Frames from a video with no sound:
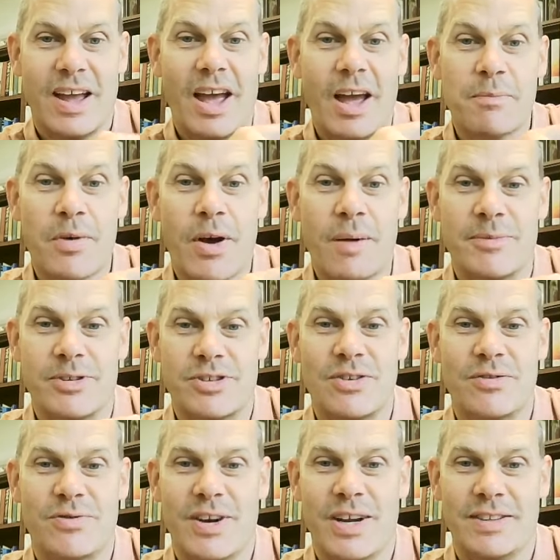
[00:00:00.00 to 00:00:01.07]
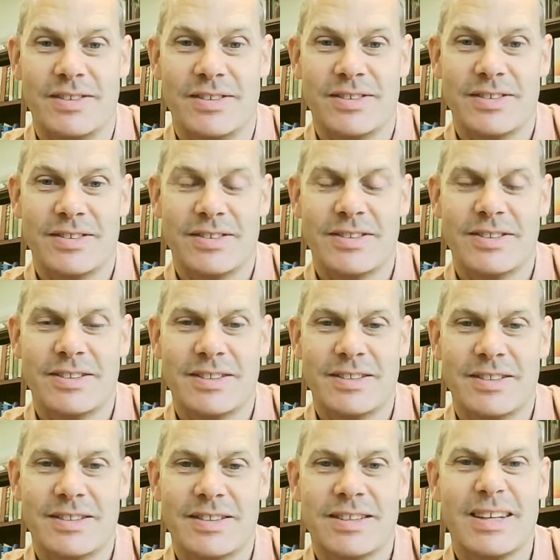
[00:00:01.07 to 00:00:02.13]
I promise you, friends,
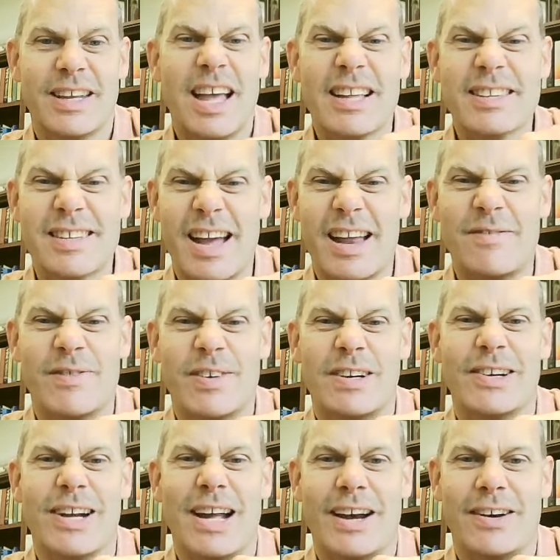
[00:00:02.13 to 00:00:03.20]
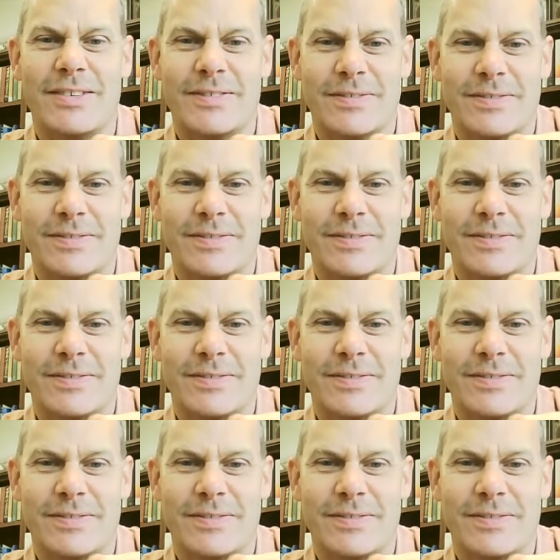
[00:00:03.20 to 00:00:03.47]
God's got it figured out.